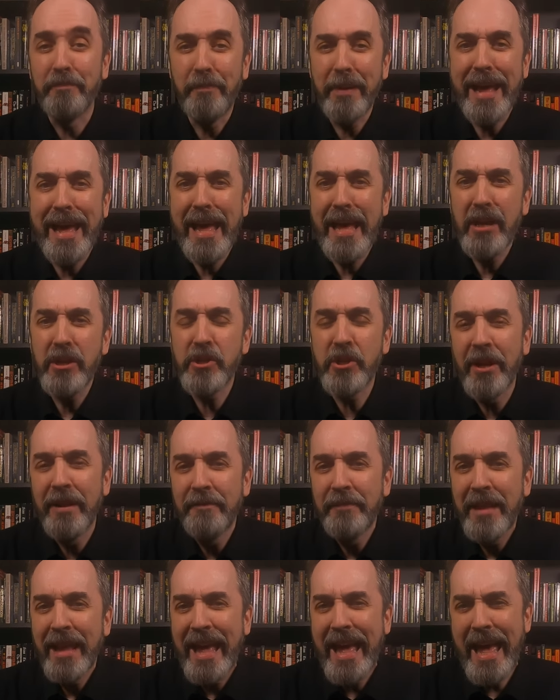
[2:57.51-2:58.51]
badge,
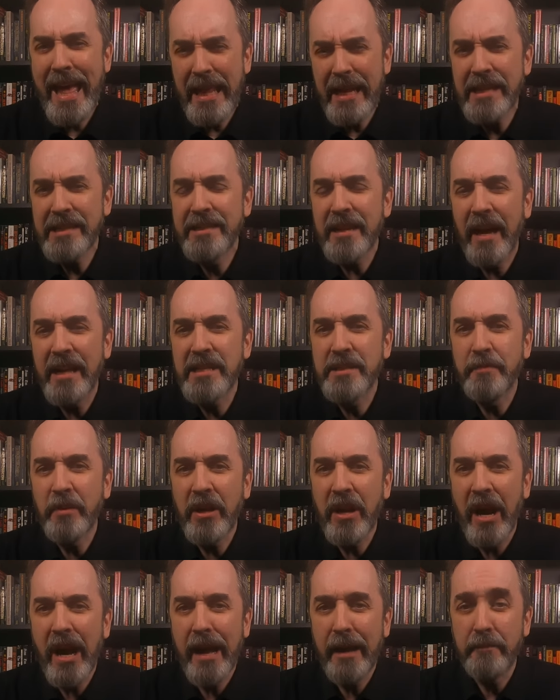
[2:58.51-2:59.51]
and a Danse
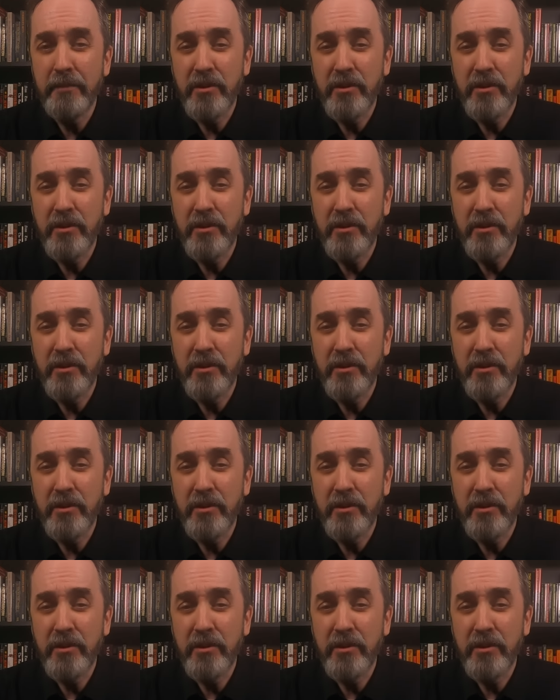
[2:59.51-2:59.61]
Macabre